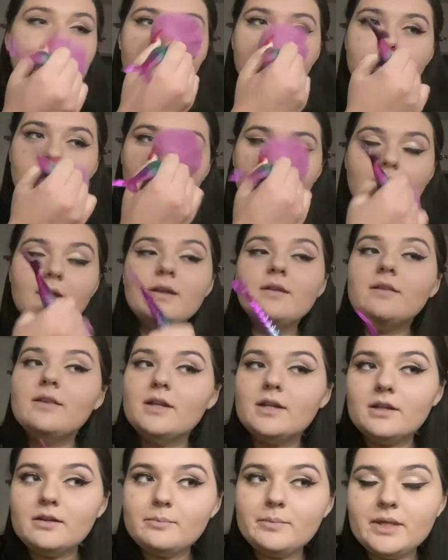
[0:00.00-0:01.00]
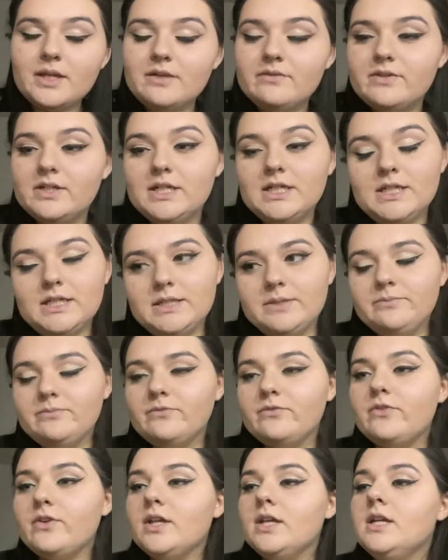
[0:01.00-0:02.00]
add a little bit of an oomph.
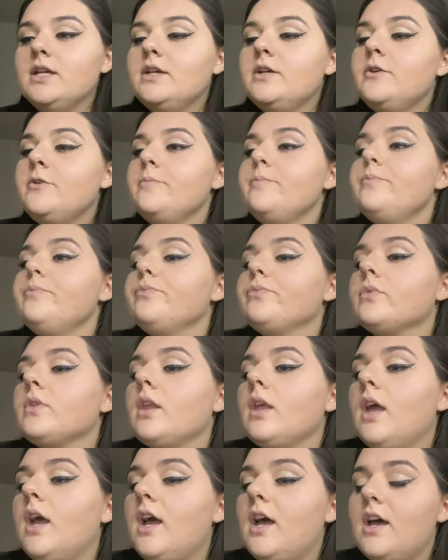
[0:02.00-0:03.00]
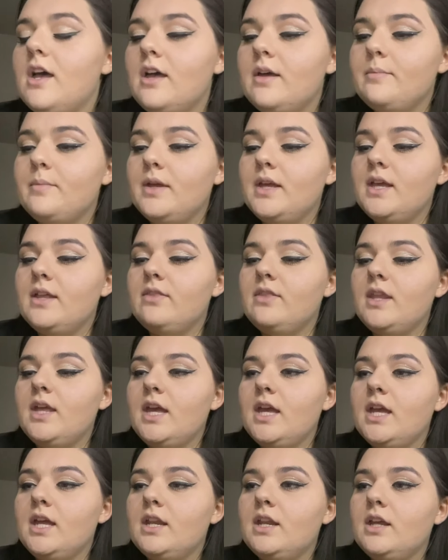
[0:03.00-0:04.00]
And
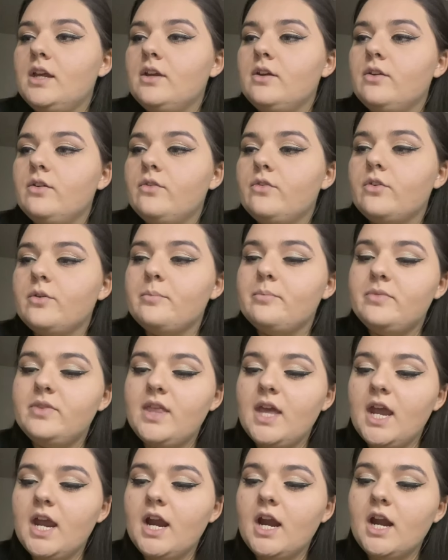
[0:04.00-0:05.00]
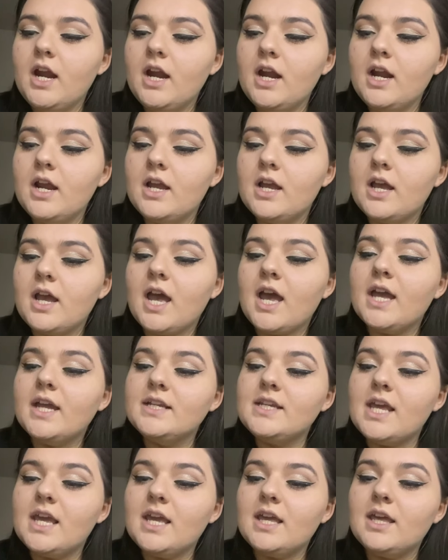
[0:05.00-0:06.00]
then from there, I
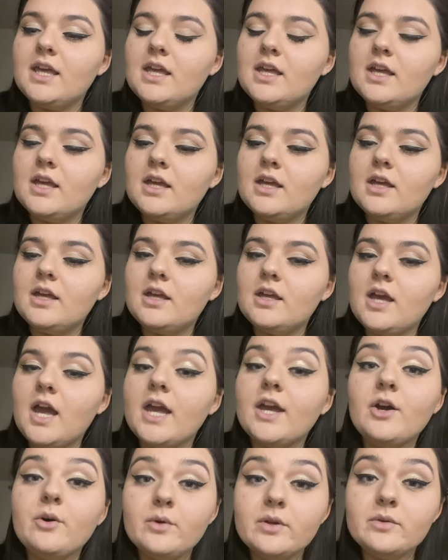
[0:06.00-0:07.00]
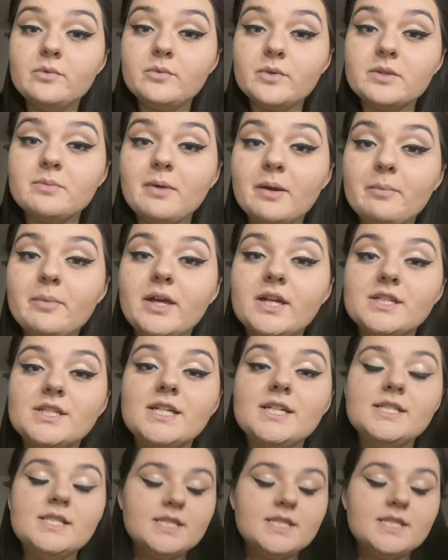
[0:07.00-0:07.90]
go in with my blushes.